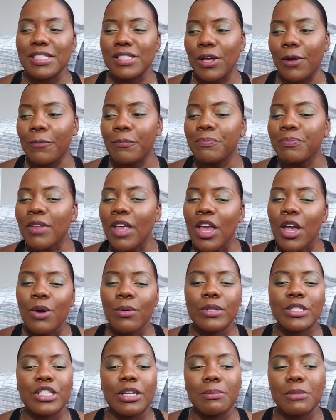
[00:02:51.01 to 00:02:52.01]
So
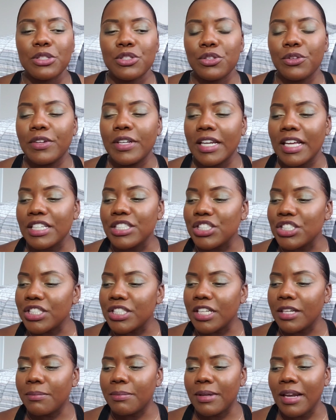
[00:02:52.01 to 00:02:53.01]
we jumped into a
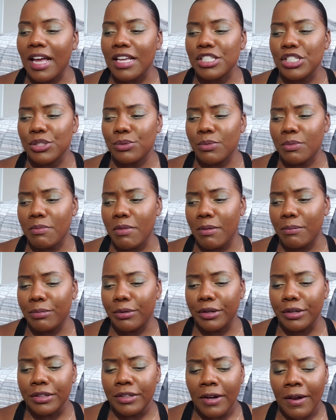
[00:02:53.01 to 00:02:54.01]
relationship, and I just
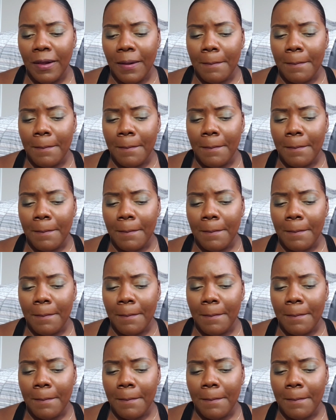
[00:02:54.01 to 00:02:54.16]
remember